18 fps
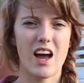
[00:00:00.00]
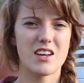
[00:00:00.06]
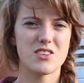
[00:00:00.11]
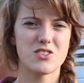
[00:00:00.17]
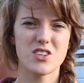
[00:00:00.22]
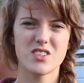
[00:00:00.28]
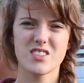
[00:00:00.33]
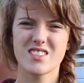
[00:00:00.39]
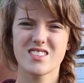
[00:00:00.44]

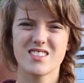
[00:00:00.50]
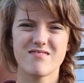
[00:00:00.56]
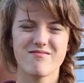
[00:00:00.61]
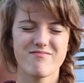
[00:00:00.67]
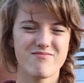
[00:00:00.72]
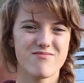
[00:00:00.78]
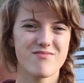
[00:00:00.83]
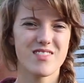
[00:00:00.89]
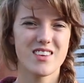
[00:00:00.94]
Just,
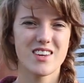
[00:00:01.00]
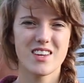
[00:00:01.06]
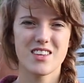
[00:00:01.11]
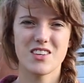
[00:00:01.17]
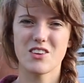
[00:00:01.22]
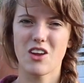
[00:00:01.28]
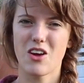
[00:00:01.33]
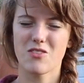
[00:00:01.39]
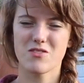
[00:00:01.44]

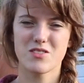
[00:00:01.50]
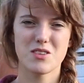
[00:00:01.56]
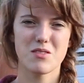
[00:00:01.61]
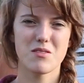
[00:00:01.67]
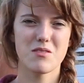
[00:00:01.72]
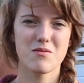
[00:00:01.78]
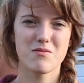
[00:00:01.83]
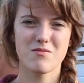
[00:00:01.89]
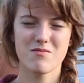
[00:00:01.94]
you know,
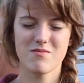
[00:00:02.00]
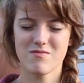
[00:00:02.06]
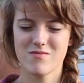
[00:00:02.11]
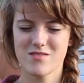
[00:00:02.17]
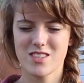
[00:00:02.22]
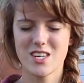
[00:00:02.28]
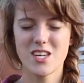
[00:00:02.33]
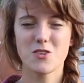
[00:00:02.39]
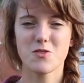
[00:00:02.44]
to
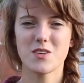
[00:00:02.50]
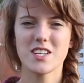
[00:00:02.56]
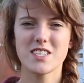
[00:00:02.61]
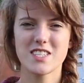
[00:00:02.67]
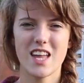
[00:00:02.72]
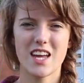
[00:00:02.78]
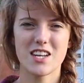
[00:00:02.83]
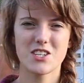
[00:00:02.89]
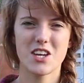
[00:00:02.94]

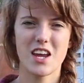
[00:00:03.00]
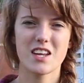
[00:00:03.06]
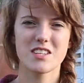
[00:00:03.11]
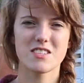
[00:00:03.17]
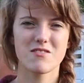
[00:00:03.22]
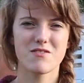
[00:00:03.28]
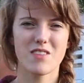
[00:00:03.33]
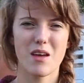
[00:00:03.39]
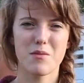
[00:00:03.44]
decrease that
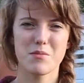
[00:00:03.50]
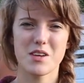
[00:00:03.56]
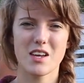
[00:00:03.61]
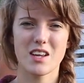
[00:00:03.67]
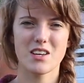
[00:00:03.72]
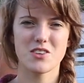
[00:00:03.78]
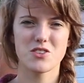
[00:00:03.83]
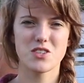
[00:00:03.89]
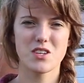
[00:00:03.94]
chance of them
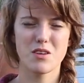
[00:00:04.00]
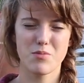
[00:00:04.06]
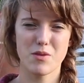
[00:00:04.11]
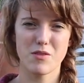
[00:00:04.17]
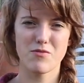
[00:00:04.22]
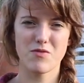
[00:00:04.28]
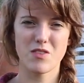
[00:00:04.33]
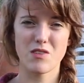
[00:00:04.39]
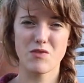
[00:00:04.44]
getting
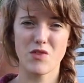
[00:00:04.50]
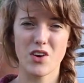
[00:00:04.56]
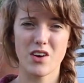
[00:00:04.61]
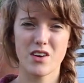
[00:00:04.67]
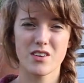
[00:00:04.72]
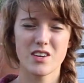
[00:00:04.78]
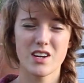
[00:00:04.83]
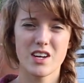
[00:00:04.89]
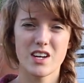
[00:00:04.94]
shipping
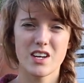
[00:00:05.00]
fever.